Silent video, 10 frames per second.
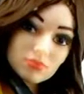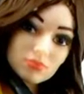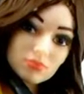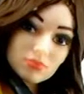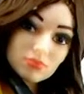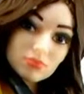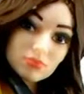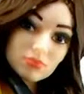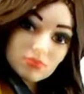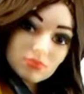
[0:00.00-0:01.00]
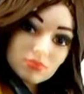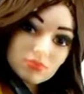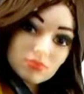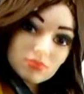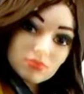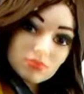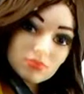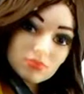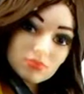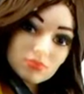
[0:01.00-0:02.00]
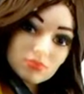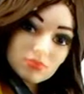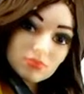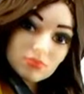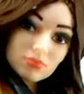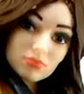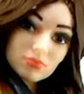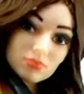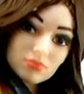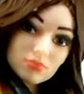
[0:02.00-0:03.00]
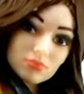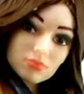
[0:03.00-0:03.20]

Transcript: [no speech]